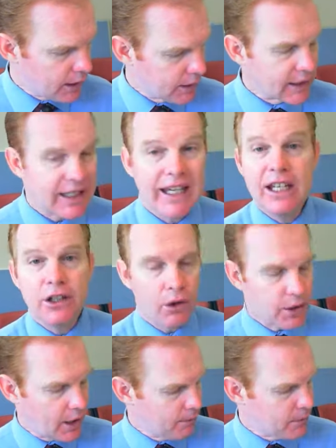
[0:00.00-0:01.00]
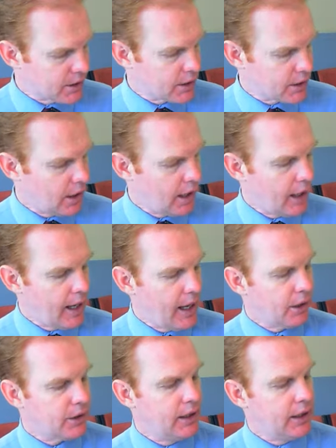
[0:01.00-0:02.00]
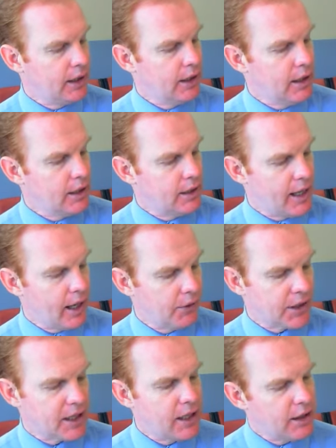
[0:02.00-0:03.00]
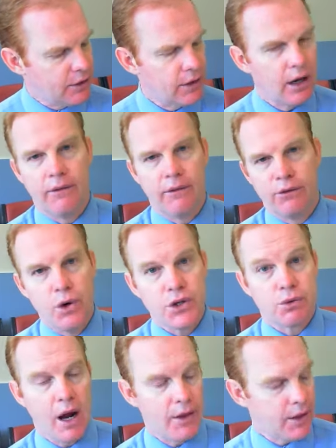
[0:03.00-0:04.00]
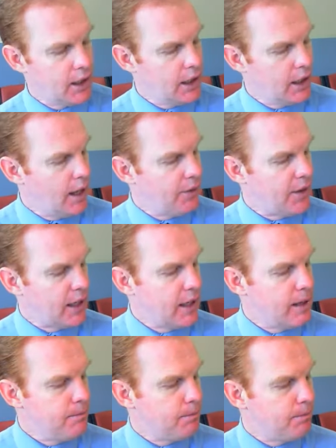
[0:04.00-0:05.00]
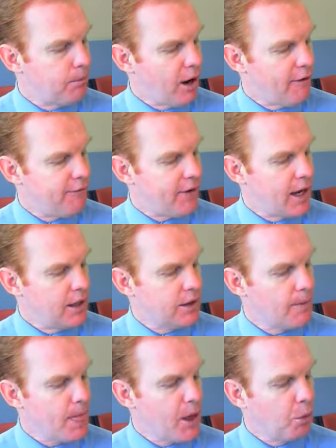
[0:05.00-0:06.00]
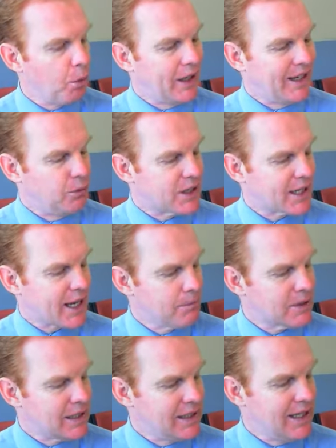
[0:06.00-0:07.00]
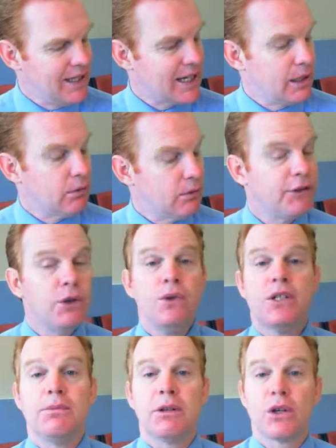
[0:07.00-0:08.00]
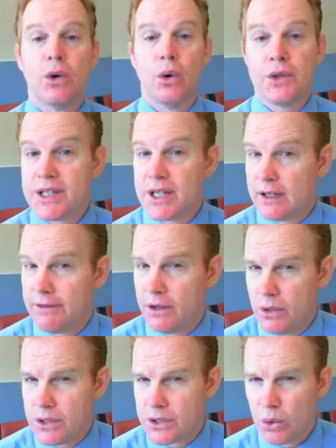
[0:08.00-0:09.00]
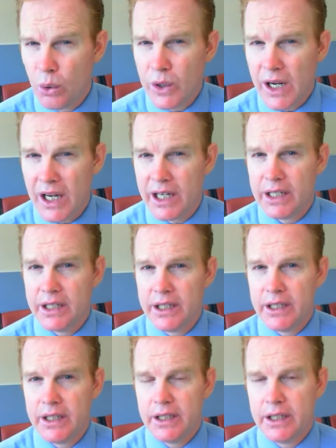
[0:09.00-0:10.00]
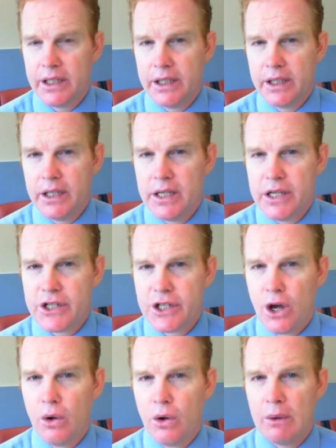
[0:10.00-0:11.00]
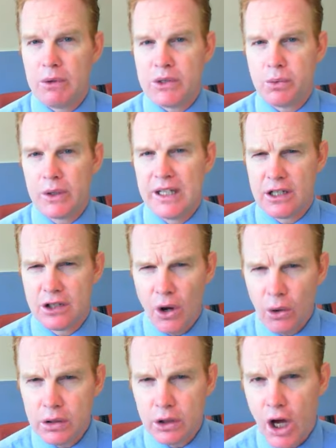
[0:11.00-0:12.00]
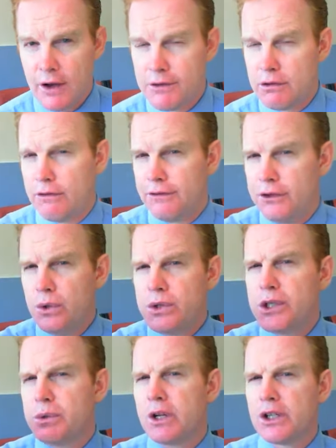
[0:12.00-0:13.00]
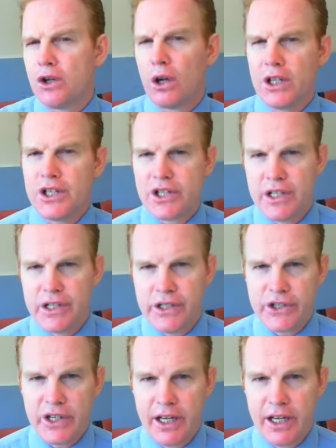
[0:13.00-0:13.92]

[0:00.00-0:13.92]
key note comes out here now, the key verse rather, that he, by faith, when he was come to years, he refused to be called the son of Pharaoh's daughter. So it was when his adult life he refuses to acknowledge his